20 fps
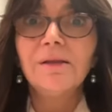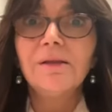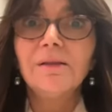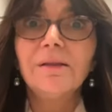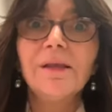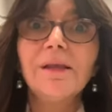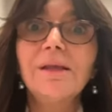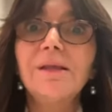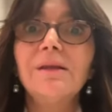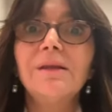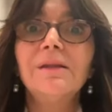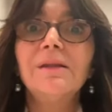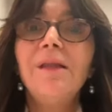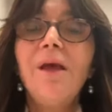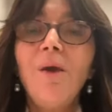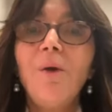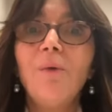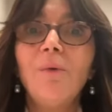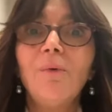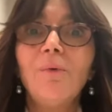Like,
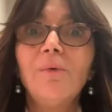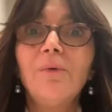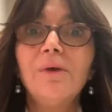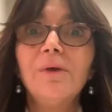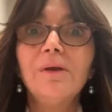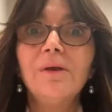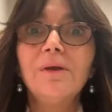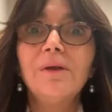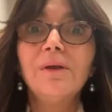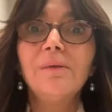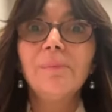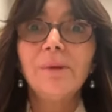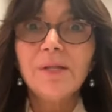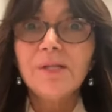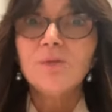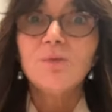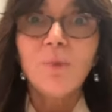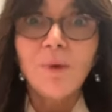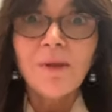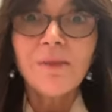no. But
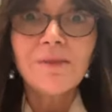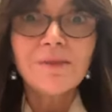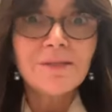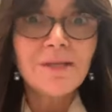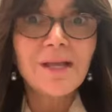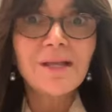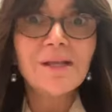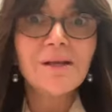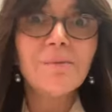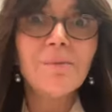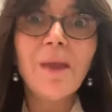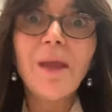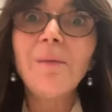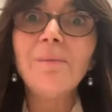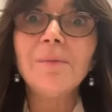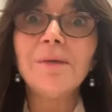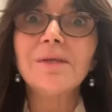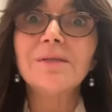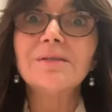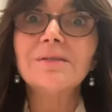it's one of the 10
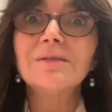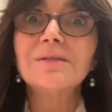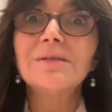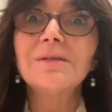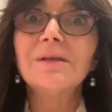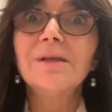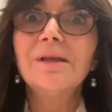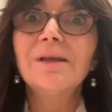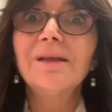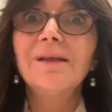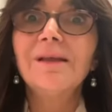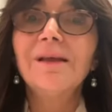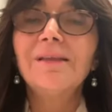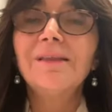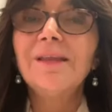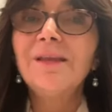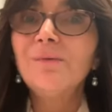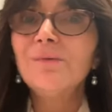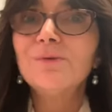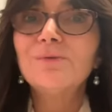Commandments. I
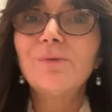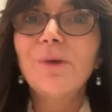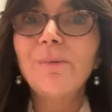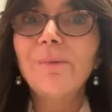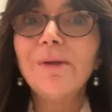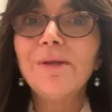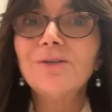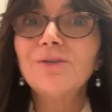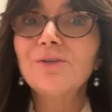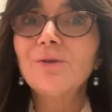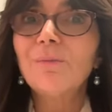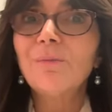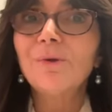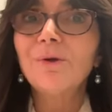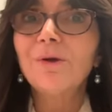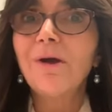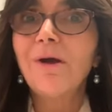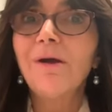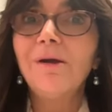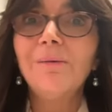think it was Rabbi Shlomo
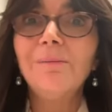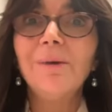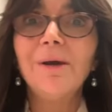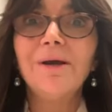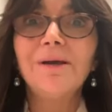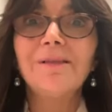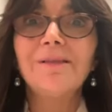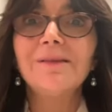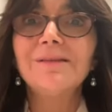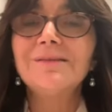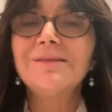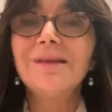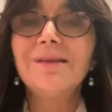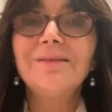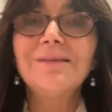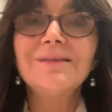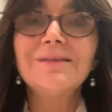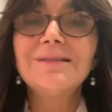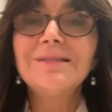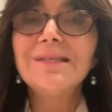Carlebach that said
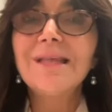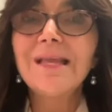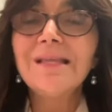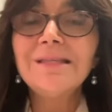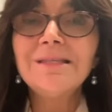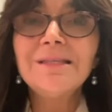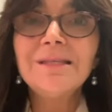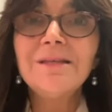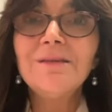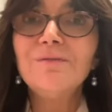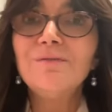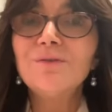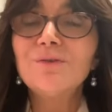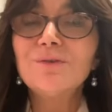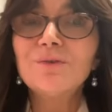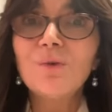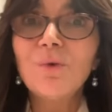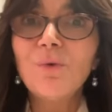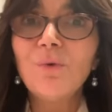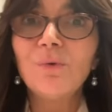the sensitive
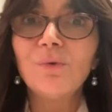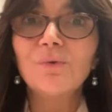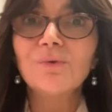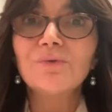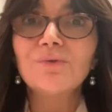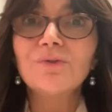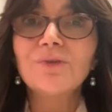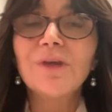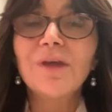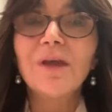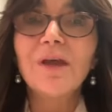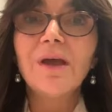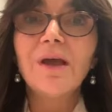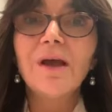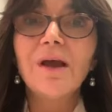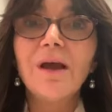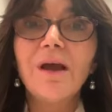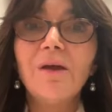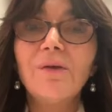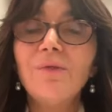souls
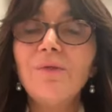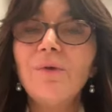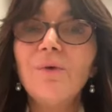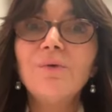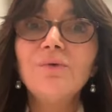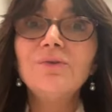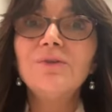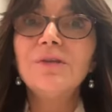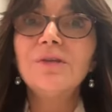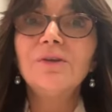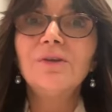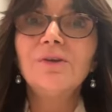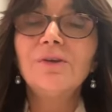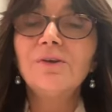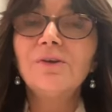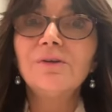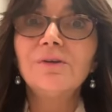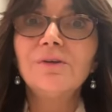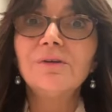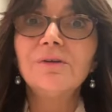are those that
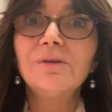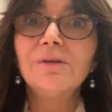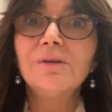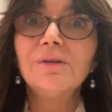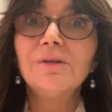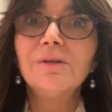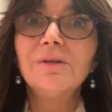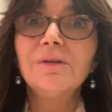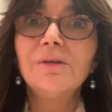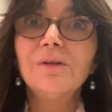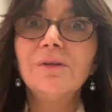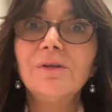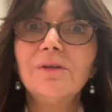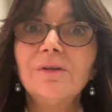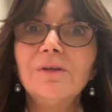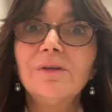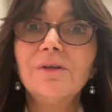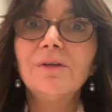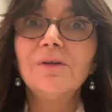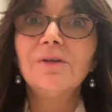heard,
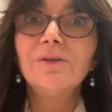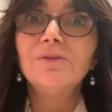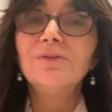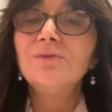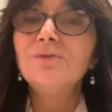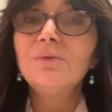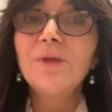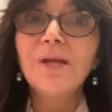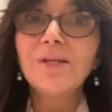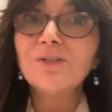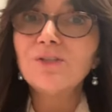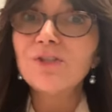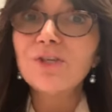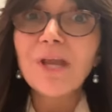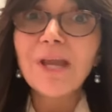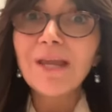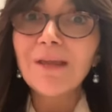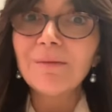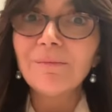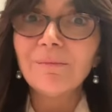do not
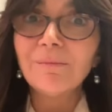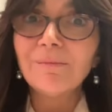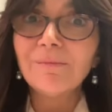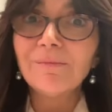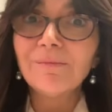shame.